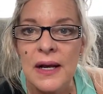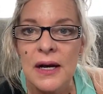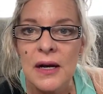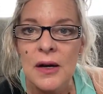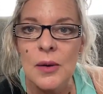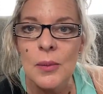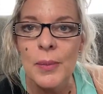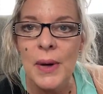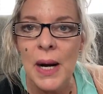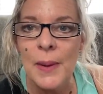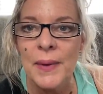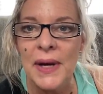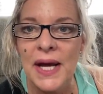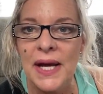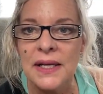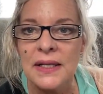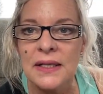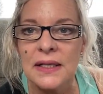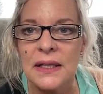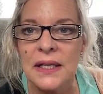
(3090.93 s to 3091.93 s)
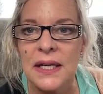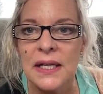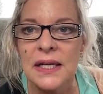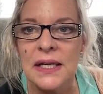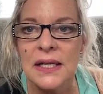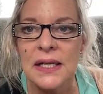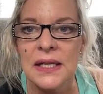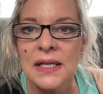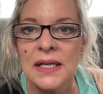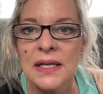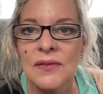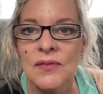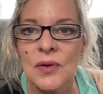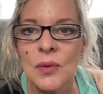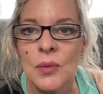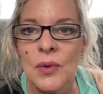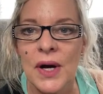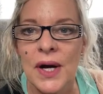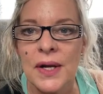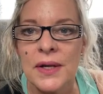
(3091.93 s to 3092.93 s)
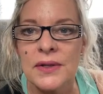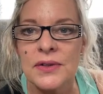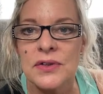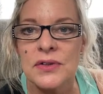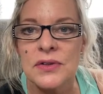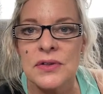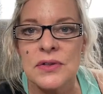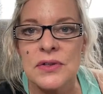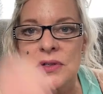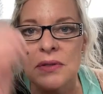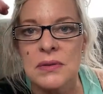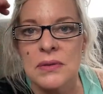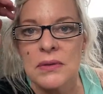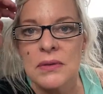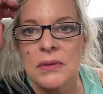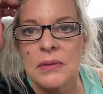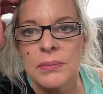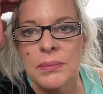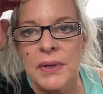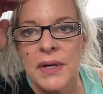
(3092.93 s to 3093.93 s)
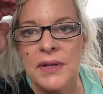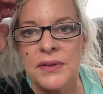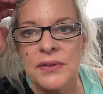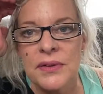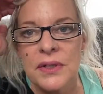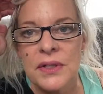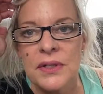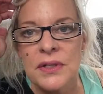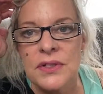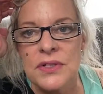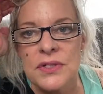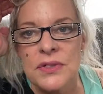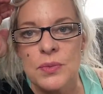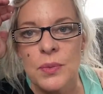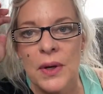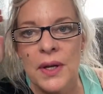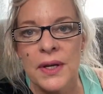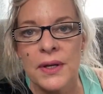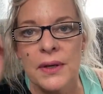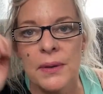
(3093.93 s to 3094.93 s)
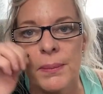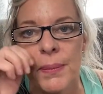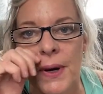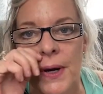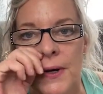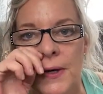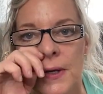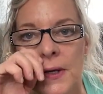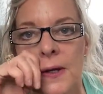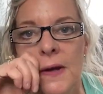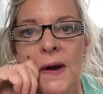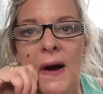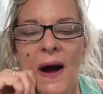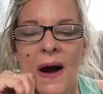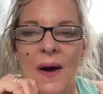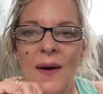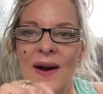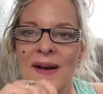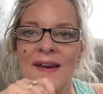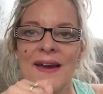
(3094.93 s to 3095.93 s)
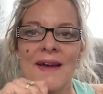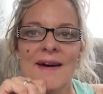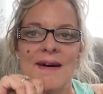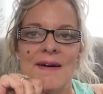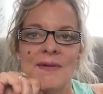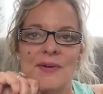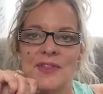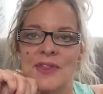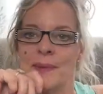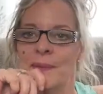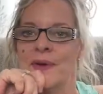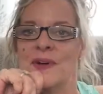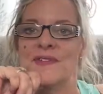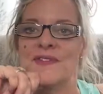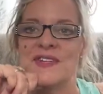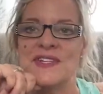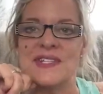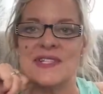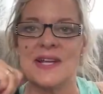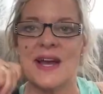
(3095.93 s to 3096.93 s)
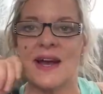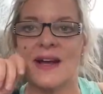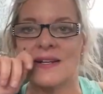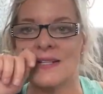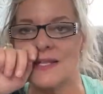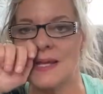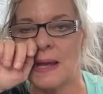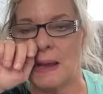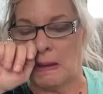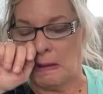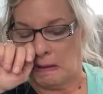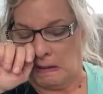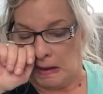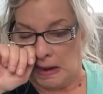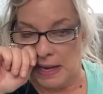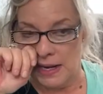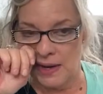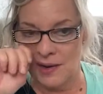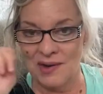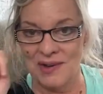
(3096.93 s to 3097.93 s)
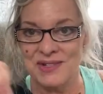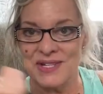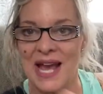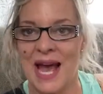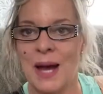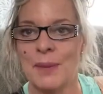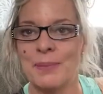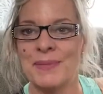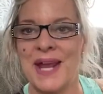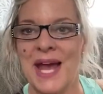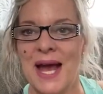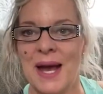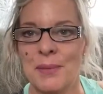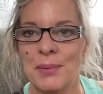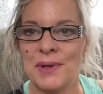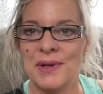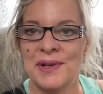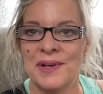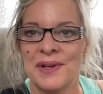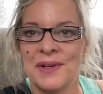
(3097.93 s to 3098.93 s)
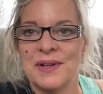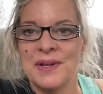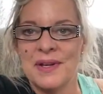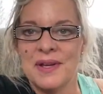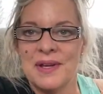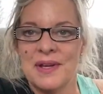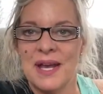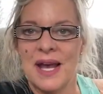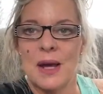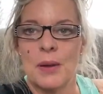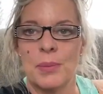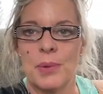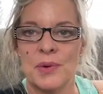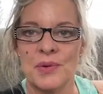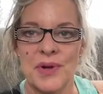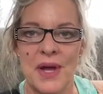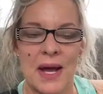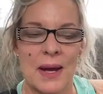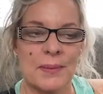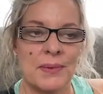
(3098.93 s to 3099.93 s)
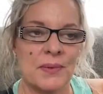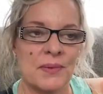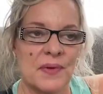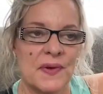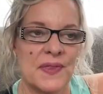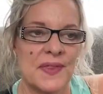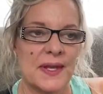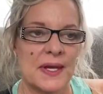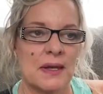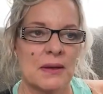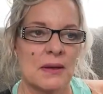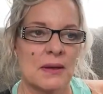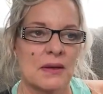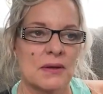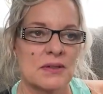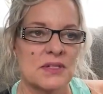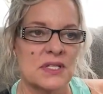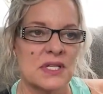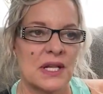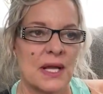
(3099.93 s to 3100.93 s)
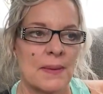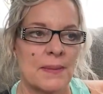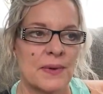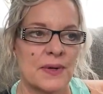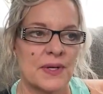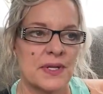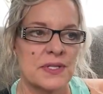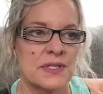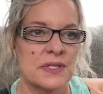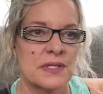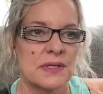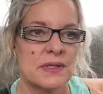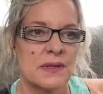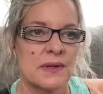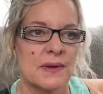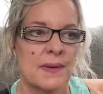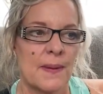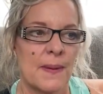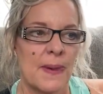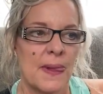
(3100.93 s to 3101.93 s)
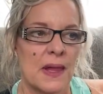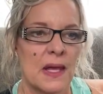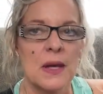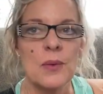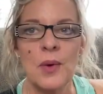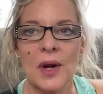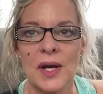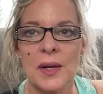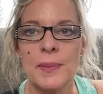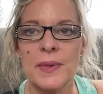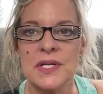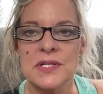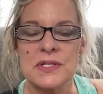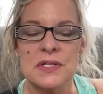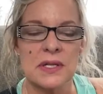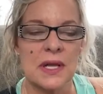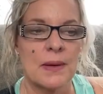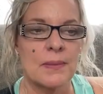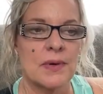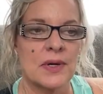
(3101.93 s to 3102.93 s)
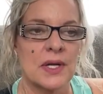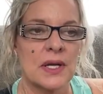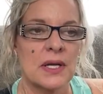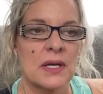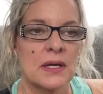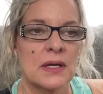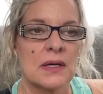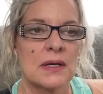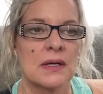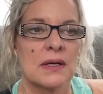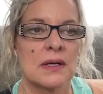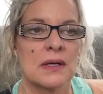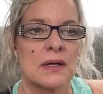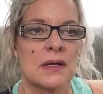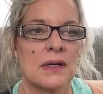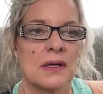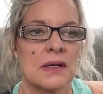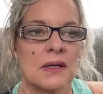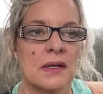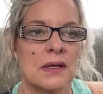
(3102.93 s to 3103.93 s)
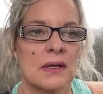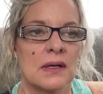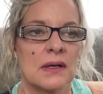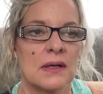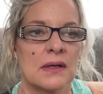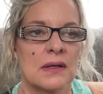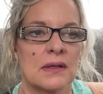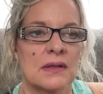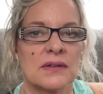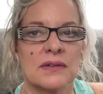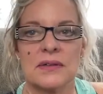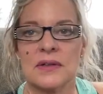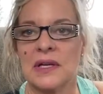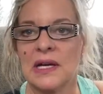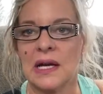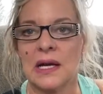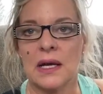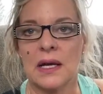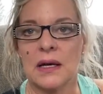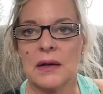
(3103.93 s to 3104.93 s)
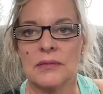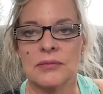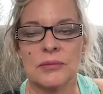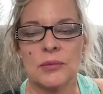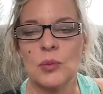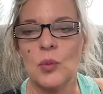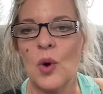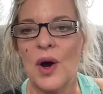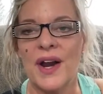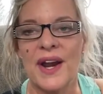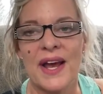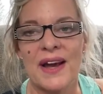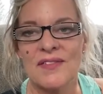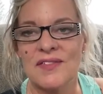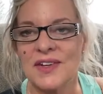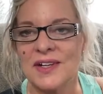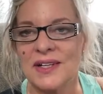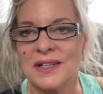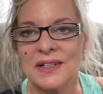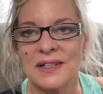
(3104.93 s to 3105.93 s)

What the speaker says: Obama acted like he didn't even want to president. He just wanted to party. Oh, I know, with the movie stars. I know he's hobnobbing and elbow knobbing with the celebrities. He wanted to be a celebrity. So there you go. Whatever.